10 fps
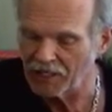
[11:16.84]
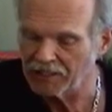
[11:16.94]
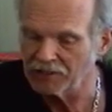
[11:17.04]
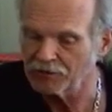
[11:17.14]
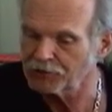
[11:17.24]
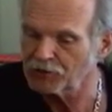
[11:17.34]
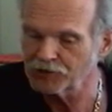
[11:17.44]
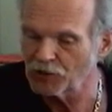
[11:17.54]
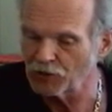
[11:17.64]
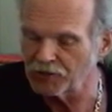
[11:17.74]
making the
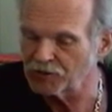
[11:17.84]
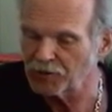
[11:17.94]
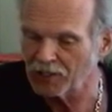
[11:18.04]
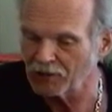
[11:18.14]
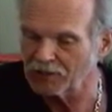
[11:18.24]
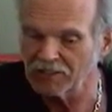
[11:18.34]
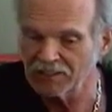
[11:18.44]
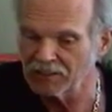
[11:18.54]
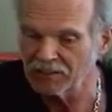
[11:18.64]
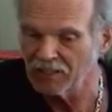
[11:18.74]
first note of each pair a
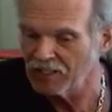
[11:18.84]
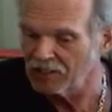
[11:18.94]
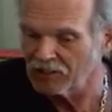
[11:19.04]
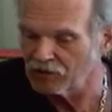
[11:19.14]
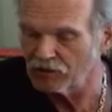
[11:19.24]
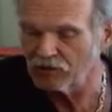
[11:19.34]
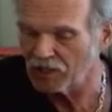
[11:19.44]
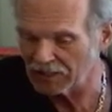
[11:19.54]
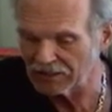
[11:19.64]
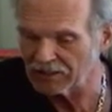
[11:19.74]
little
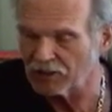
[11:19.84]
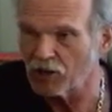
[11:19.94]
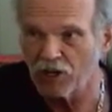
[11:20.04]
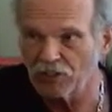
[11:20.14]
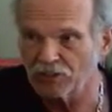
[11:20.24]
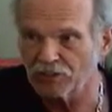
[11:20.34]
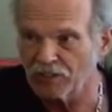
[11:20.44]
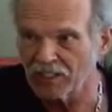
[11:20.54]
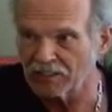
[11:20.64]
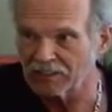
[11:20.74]

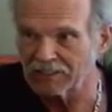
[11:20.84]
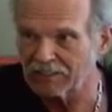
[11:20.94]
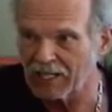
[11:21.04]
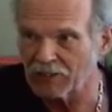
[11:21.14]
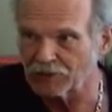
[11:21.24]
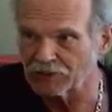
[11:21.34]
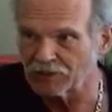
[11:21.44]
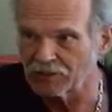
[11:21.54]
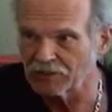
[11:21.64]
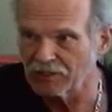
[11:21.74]
longer and a little
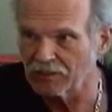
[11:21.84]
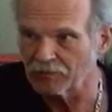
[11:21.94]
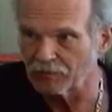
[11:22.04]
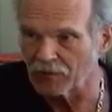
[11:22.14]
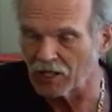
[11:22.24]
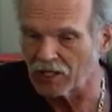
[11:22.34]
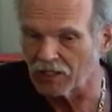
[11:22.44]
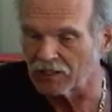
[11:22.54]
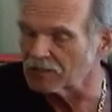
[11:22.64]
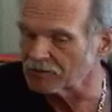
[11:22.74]
louder.
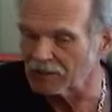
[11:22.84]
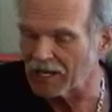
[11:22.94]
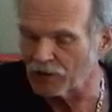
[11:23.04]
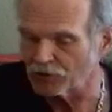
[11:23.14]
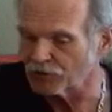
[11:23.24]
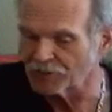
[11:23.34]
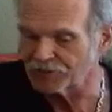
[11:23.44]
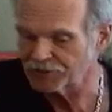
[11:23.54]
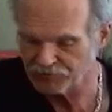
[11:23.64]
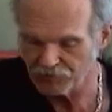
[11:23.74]
Louder
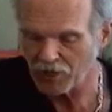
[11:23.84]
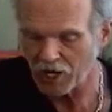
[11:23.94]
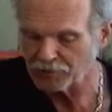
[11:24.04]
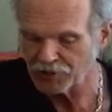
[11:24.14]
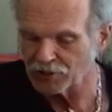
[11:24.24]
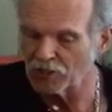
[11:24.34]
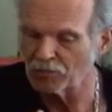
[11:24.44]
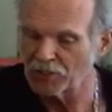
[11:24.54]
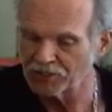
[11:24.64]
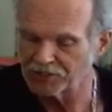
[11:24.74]
is
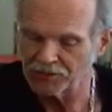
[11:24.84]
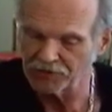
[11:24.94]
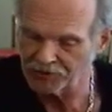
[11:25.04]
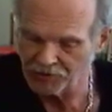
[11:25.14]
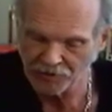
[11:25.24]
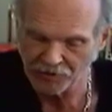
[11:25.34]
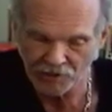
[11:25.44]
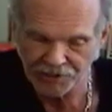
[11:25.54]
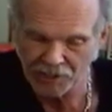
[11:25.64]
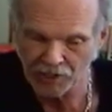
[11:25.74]
optional, but the
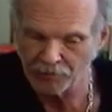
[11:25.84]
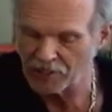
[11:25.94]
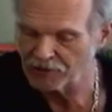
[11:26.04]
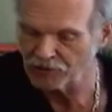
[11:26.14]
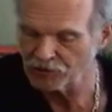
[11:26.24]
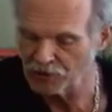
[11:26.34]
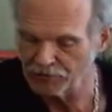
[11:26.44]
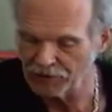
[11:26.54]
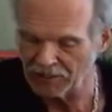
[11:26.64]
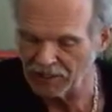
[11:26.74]
syncopation or
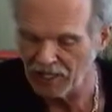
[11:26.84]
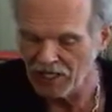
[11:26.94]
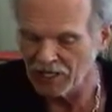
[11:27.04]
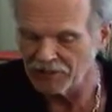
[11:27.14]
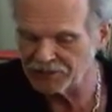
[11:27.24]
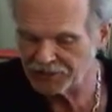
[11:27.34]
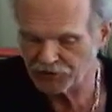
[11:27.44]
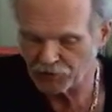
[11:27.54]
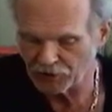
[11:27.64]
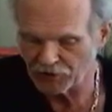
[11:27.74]
swing feeling.
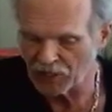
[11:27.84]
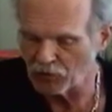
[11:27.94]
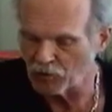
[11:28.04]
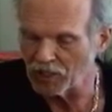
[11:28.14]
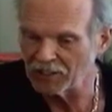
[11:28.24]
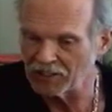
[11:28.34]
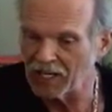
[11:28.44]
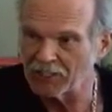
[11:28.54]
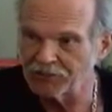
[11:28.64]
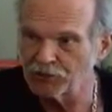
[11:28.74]
This is when you got 1
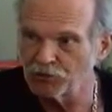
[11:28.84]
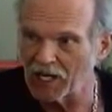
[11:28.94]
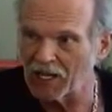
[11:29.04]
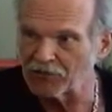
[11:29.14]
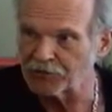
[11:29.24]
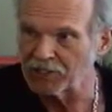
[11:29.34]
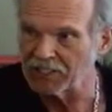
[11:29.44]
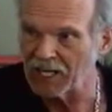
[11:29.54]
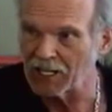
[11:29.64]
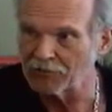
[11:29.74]
and 2 and
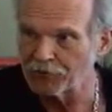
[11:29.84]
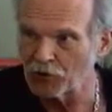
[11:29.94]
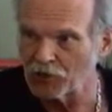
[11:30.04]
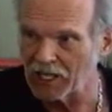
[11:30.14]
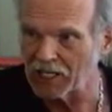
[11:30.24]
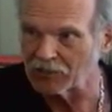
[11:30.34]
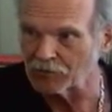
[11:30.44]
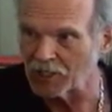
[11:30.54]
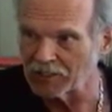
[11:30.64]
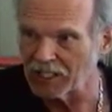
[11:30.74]
3 and 4 and